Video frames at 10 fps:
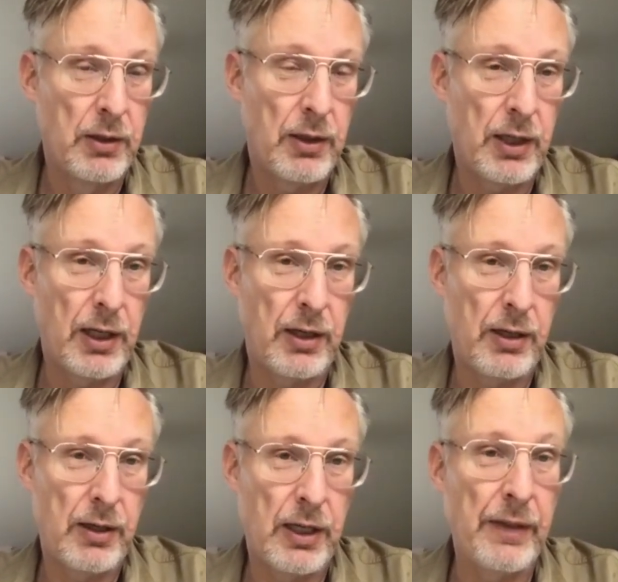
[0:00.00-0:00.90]

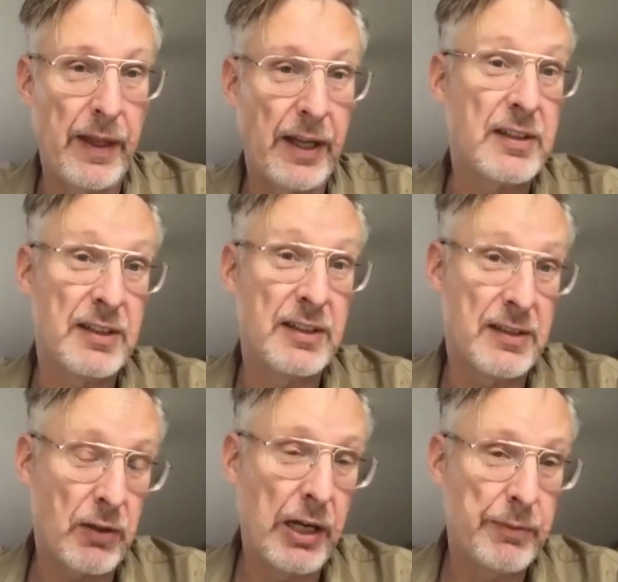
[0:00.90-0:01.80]
Uh, and that's
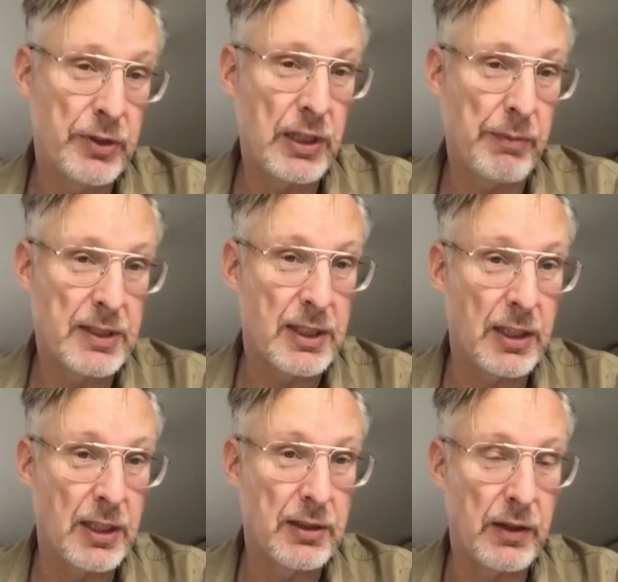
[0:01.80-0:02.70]
described to some
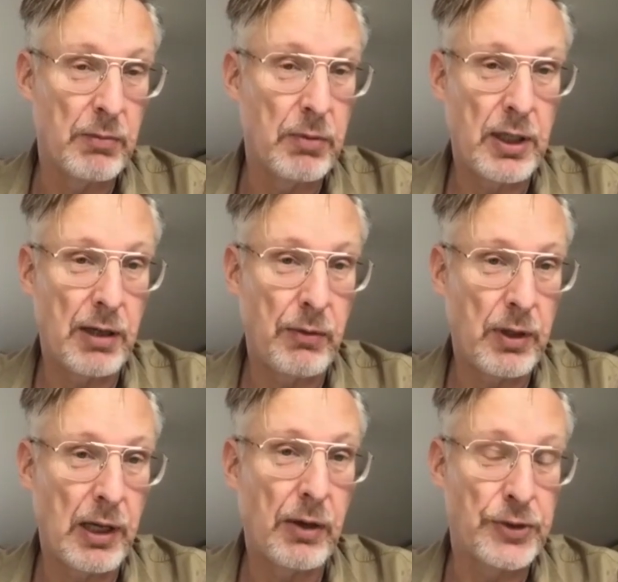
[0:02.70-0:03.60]
extent in the book how,
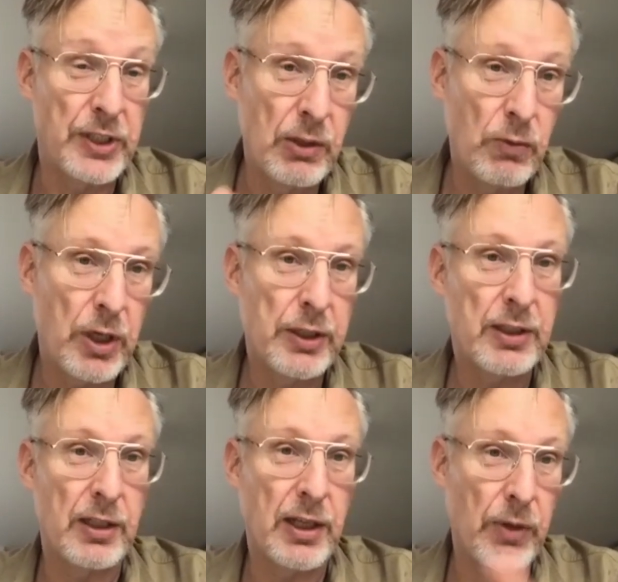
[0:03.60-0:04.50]
how worked
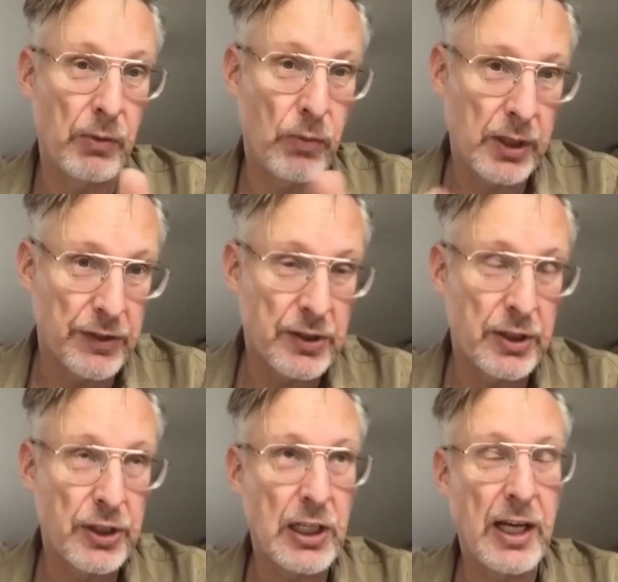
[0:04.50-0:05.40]
and how they worked at
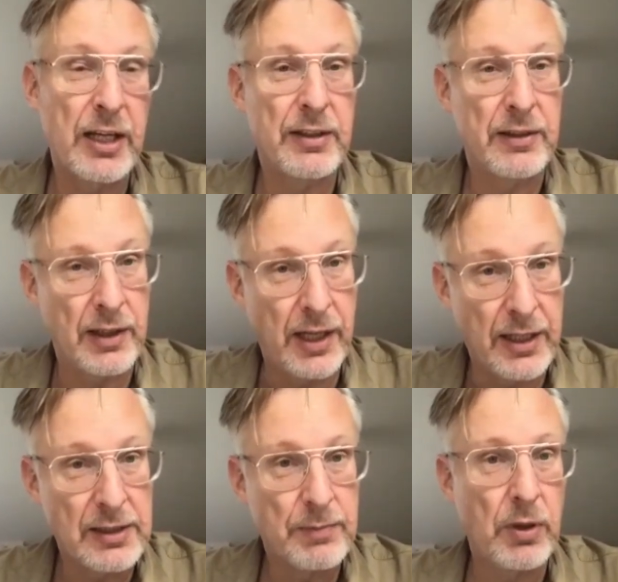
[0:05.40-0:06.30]
Searchlight and
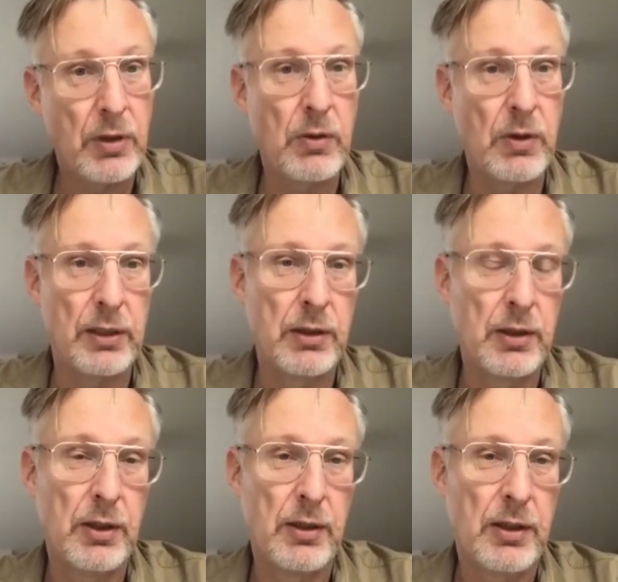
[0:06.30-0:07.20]
Expo and,
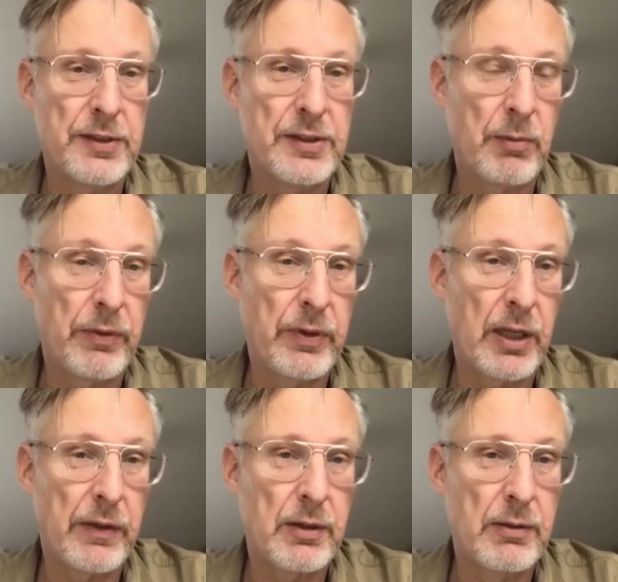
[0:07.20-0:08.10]
and some of the
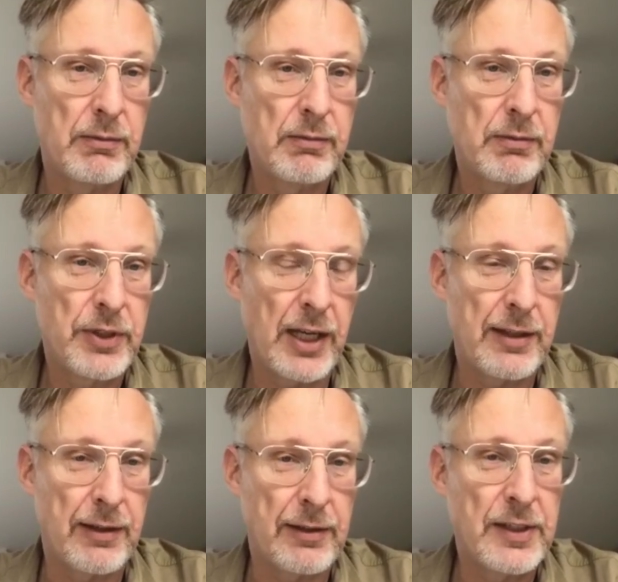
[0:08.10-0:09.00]
other
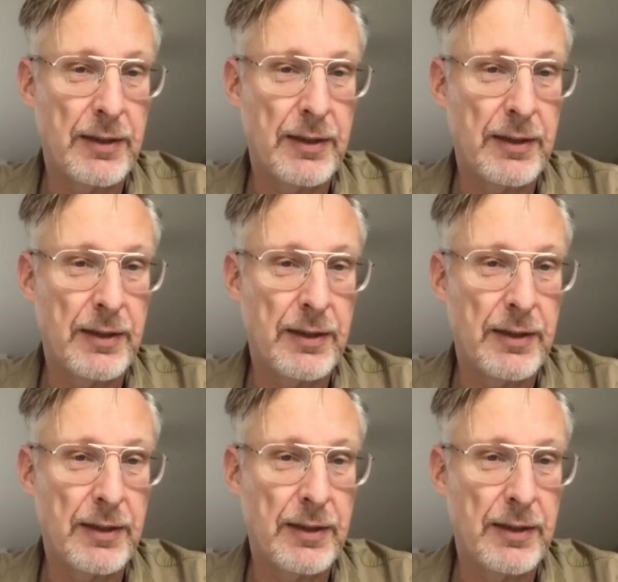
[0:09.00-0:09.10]
titles. Yeah.